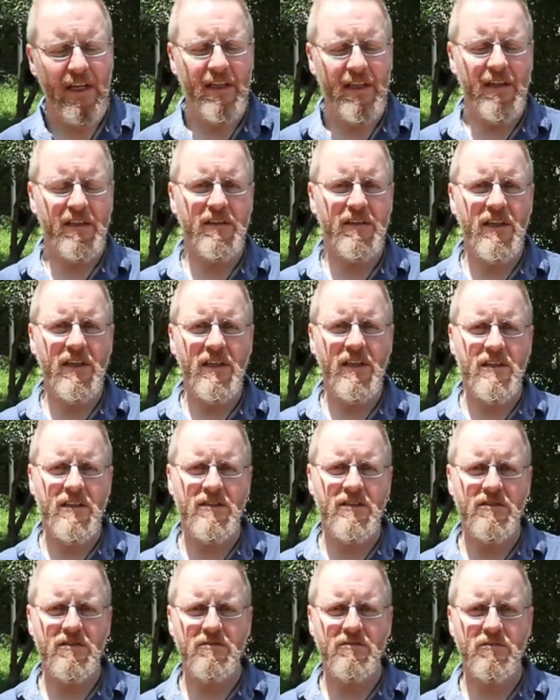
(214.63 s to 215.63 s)
Now the thing
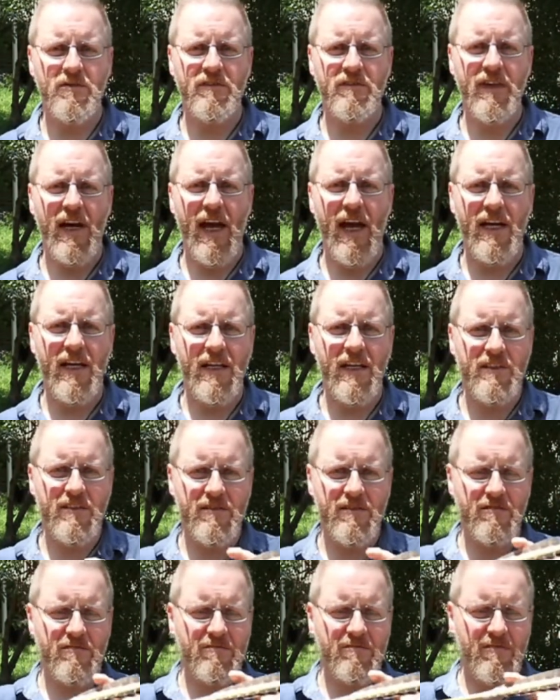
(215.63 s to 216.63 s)
is with that, it
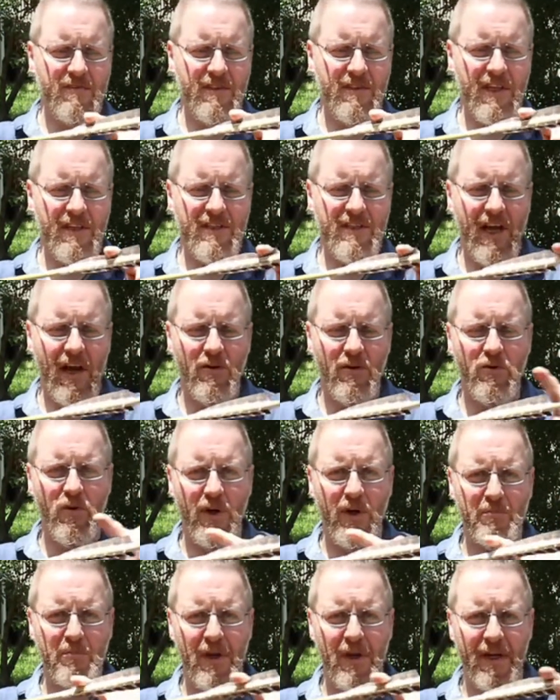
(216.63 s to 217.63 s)
sticks out
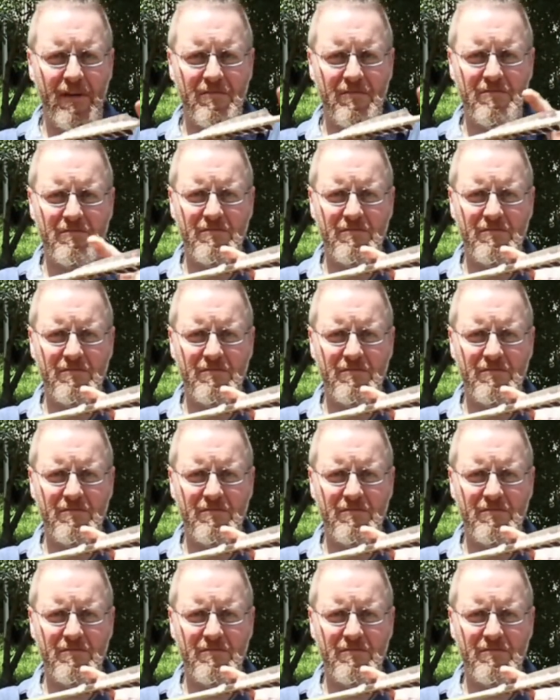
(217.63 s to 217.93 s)
quite a bit,